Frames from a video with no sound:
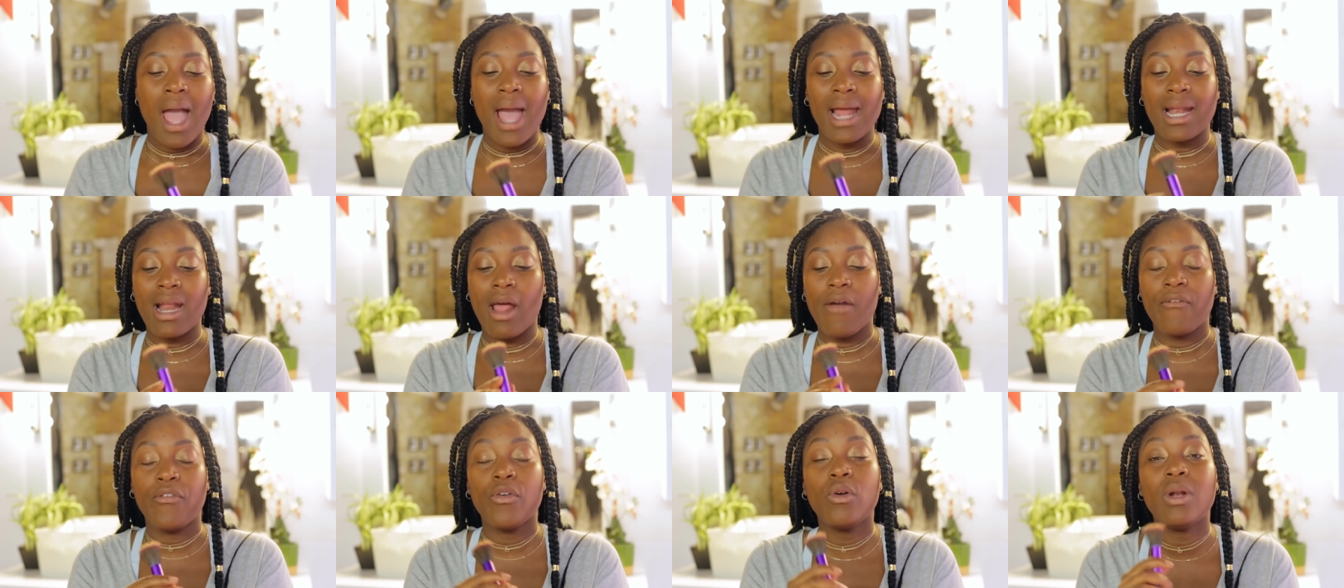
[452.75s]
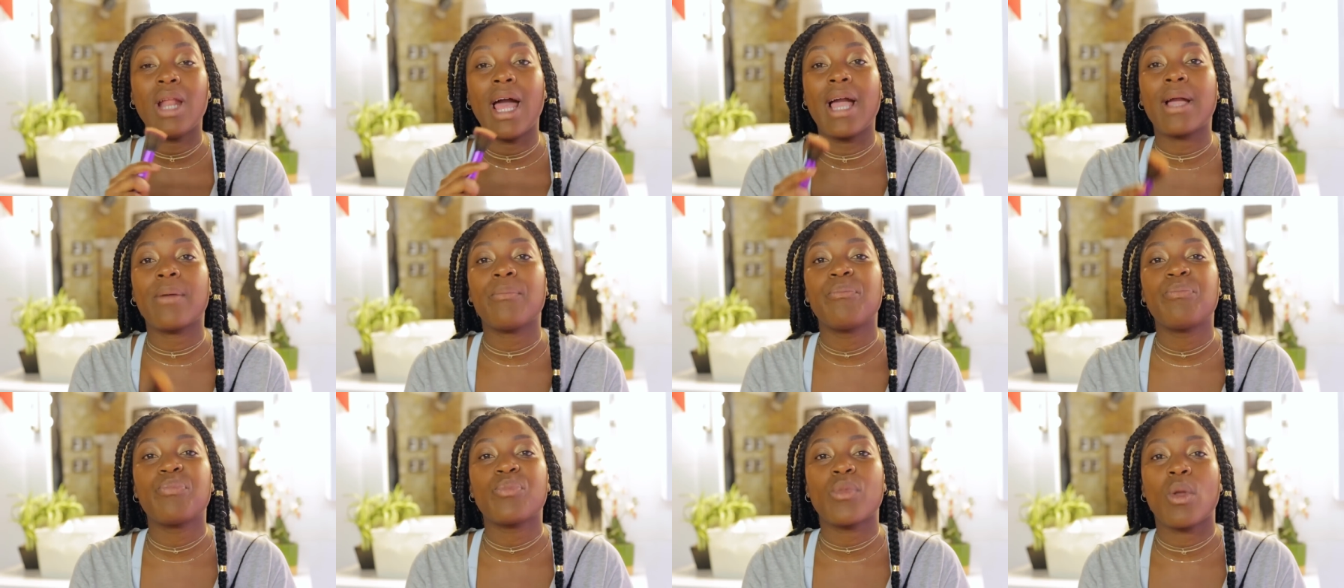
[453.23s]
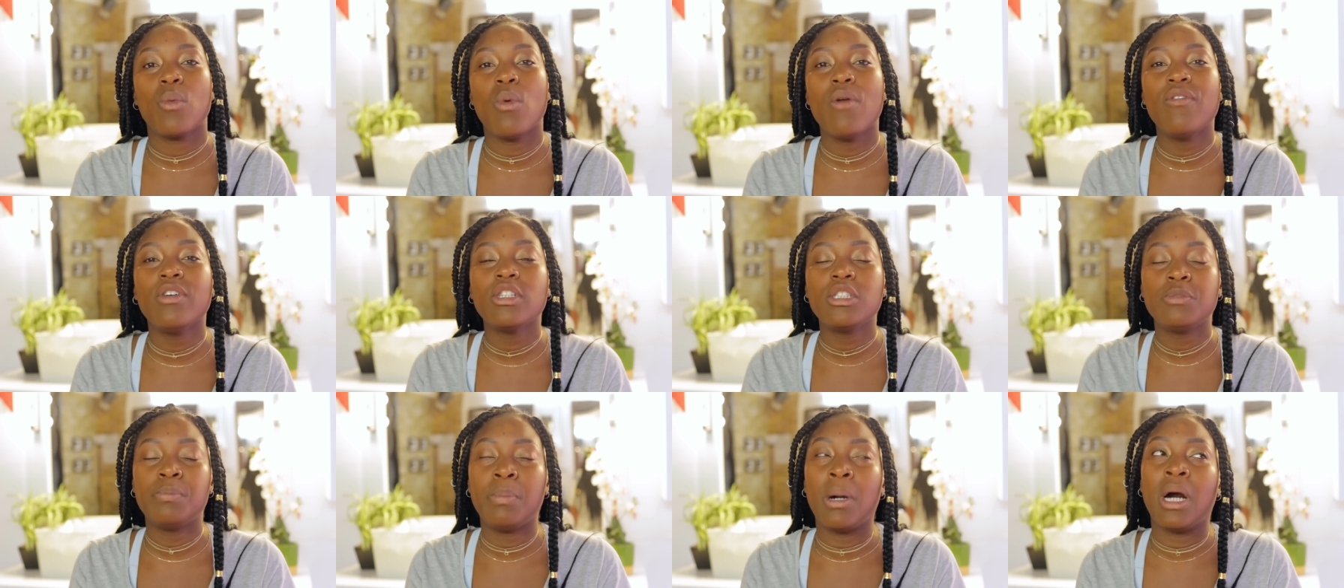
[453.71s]
And I feel like
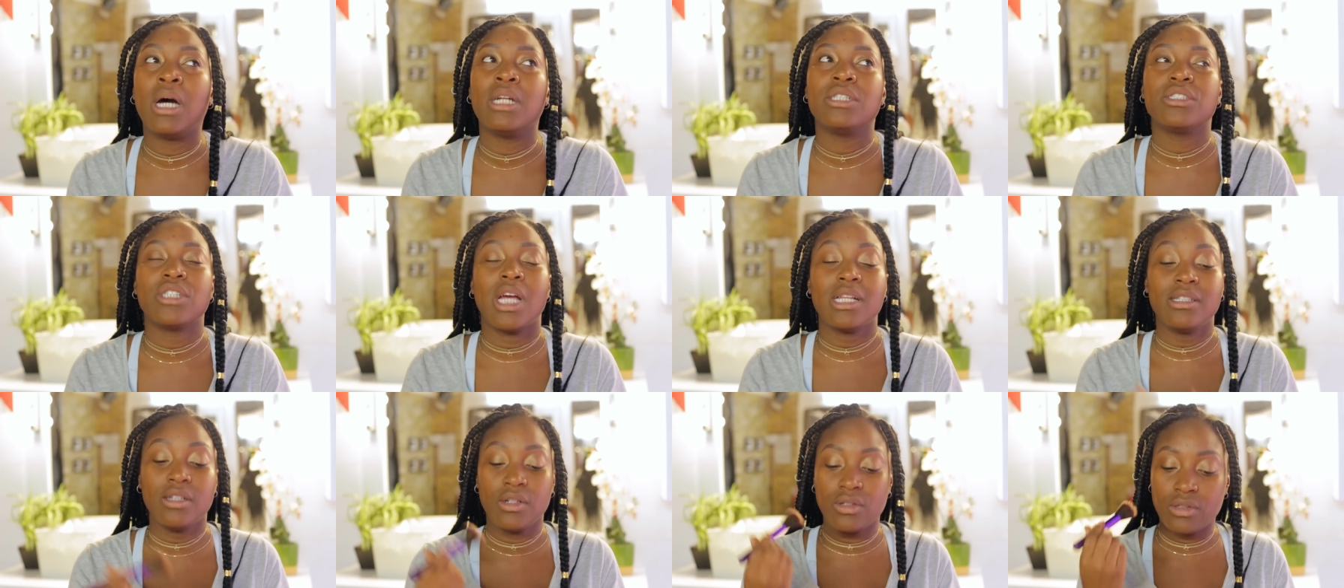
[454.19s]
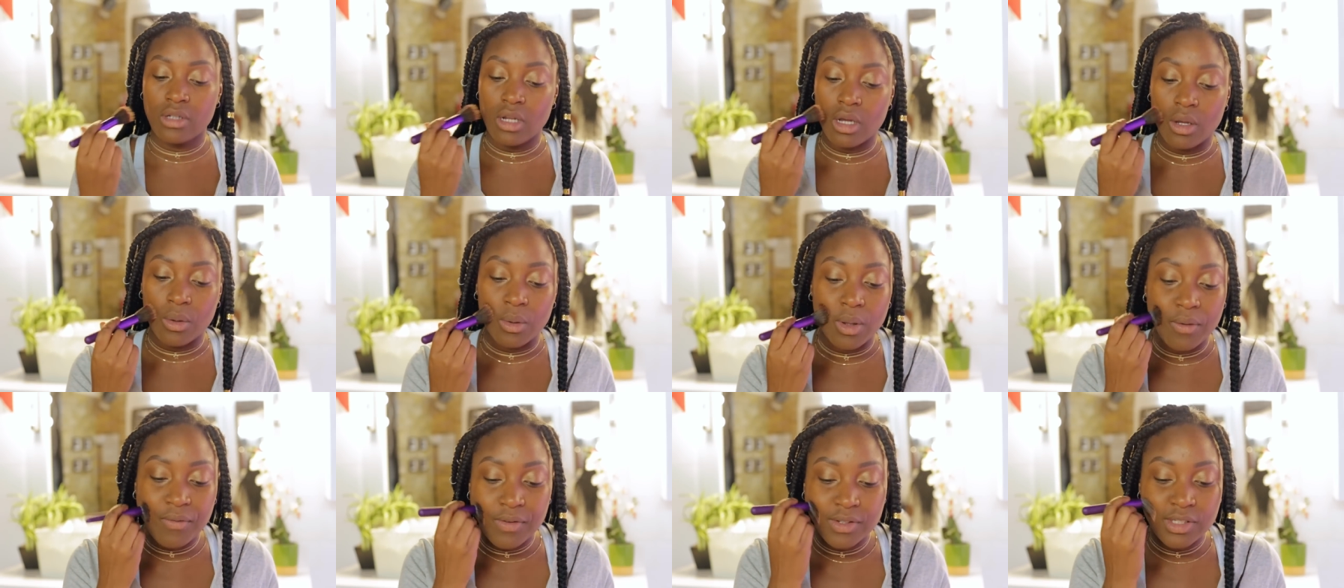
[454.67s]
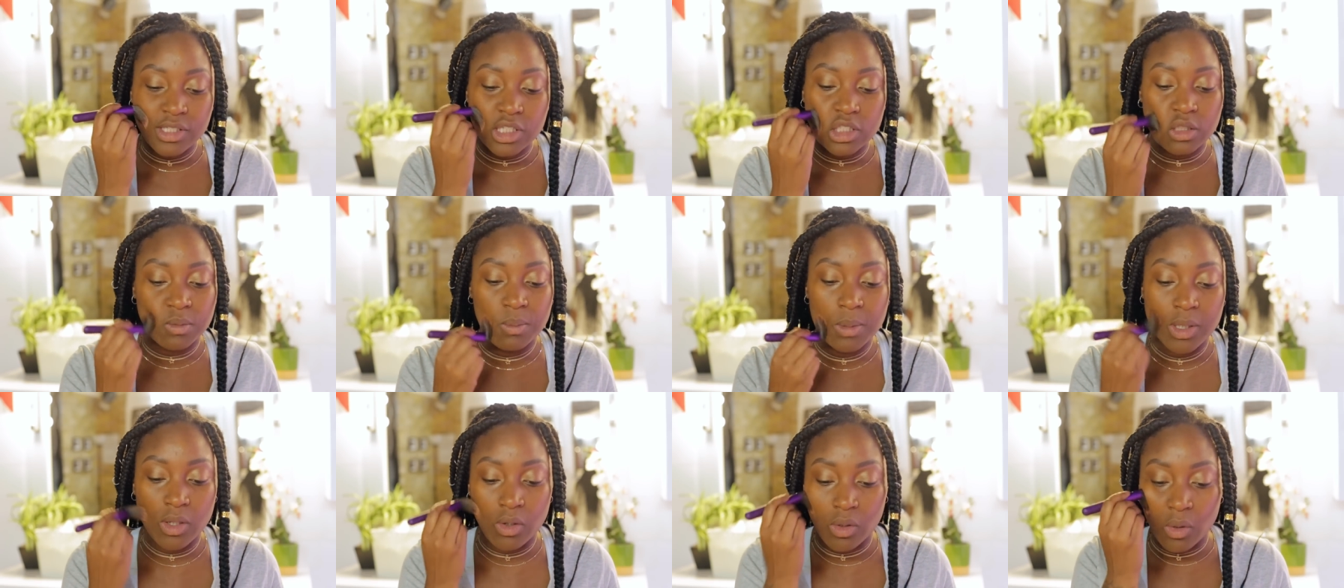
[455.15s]
with a sponge, I don't know if it's
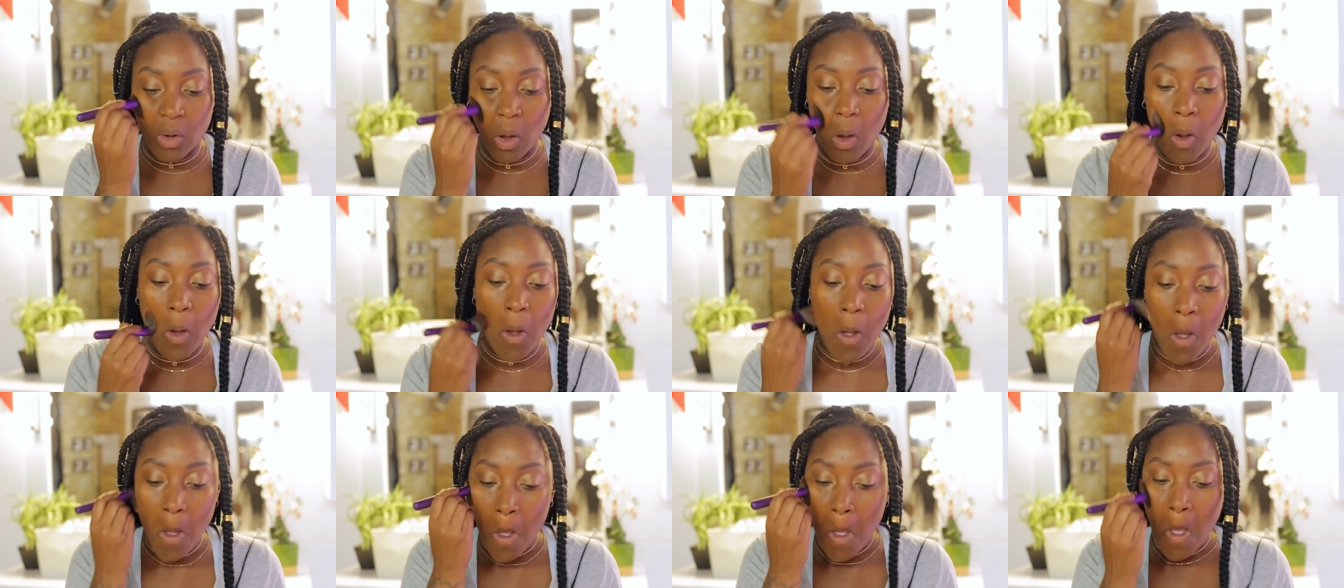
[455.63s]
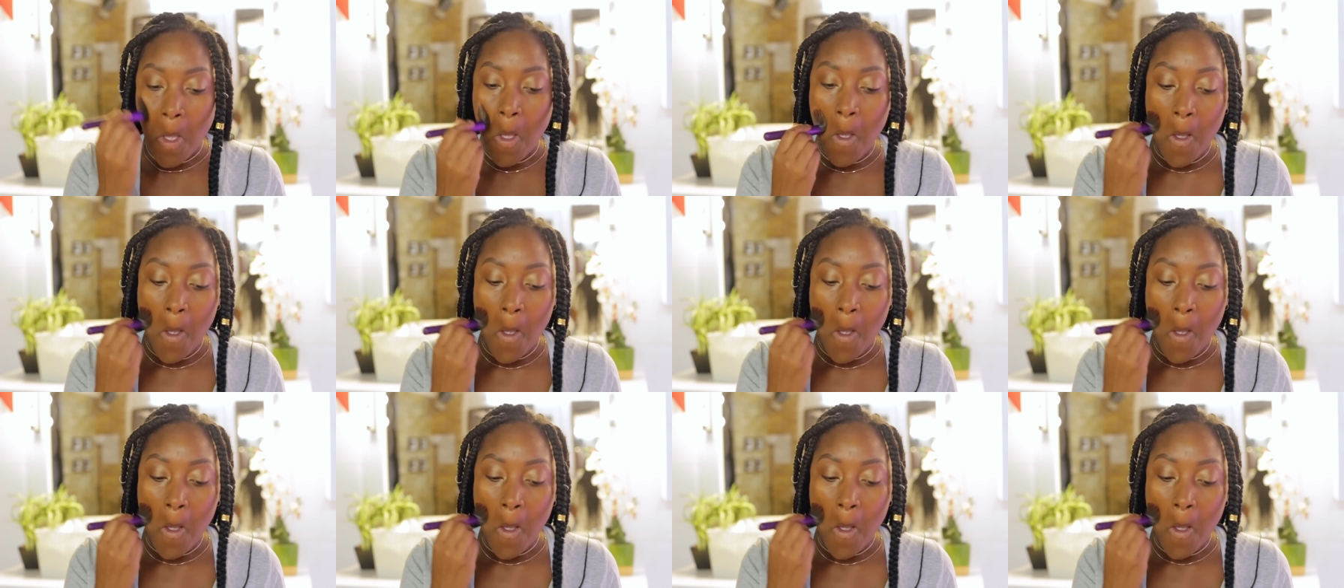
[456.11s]
just me or not,